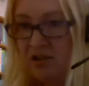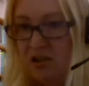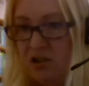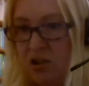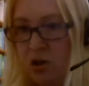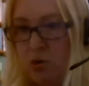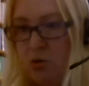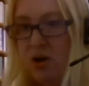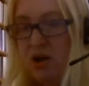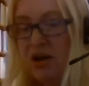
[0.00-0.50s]

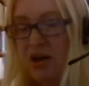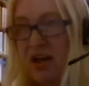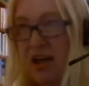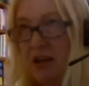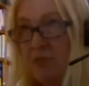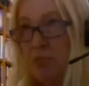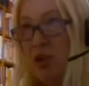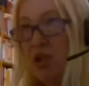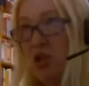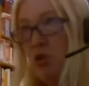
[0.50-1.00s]
So,
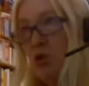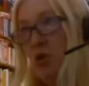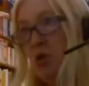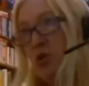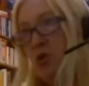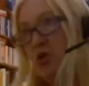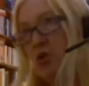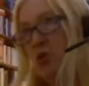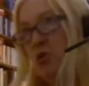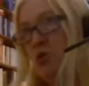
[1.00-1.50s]
uh, but you
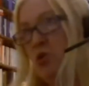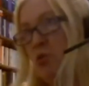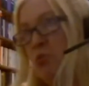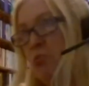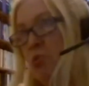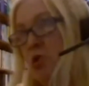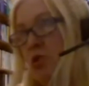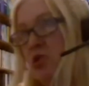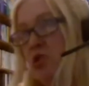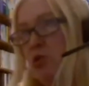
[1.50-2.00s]
also
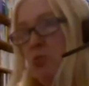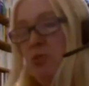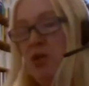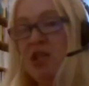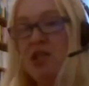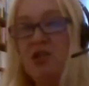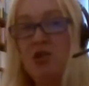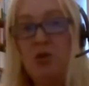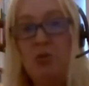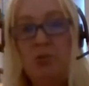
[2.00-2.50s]
don't want to
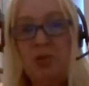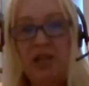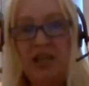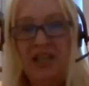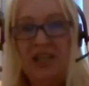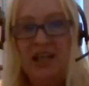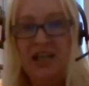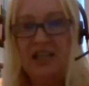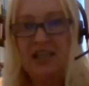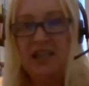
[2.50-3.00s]
be
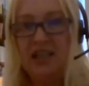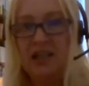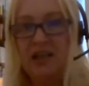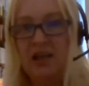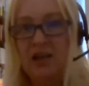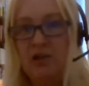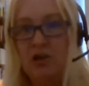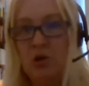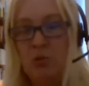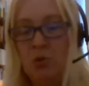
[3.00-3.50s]
duplicating
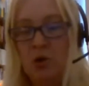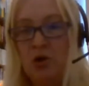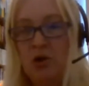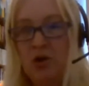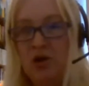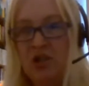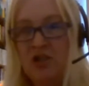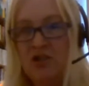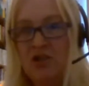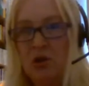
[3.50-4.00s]
the
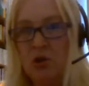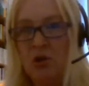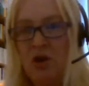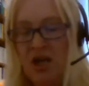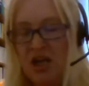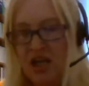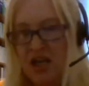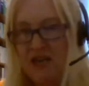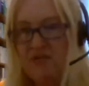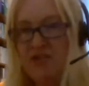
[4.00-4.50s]
work. So
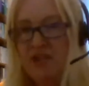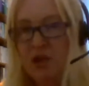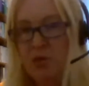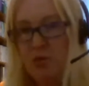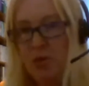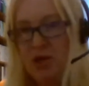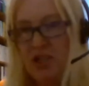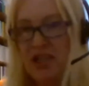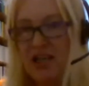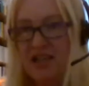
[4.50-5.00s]
if
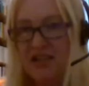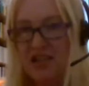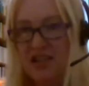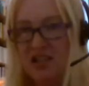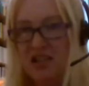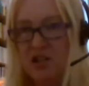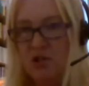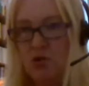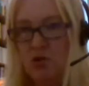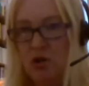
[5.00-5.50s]
somebody else
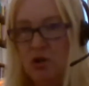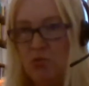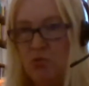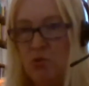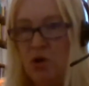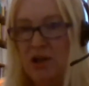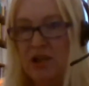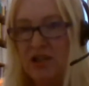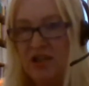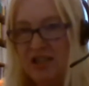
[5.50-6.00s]
is doing
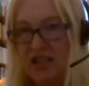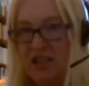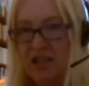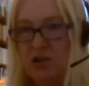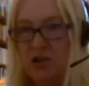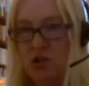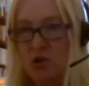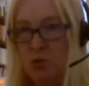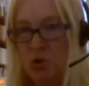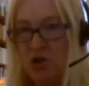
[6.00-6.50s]
one
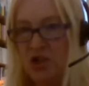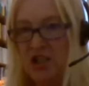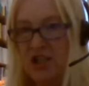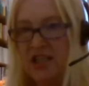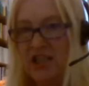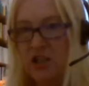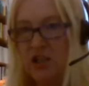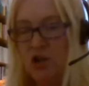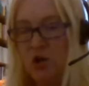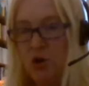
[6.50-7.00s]
thing towards
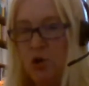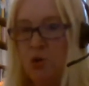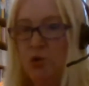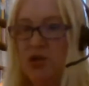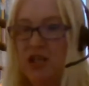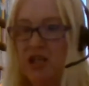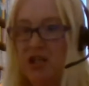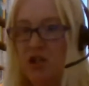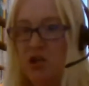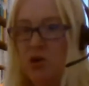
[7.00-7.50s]
that goal,
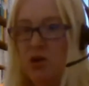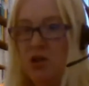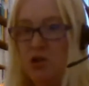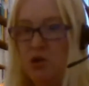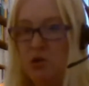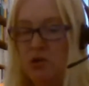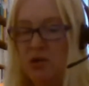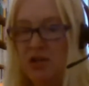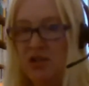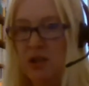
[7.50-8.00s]
then you are
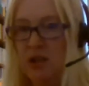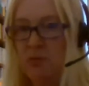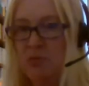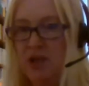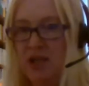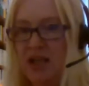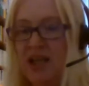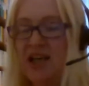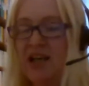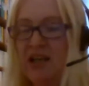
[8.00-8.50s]
doing
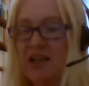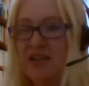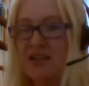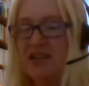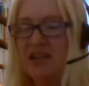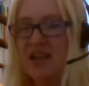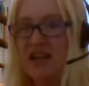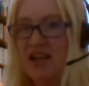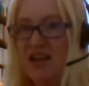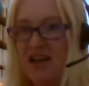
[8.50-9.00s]
something else.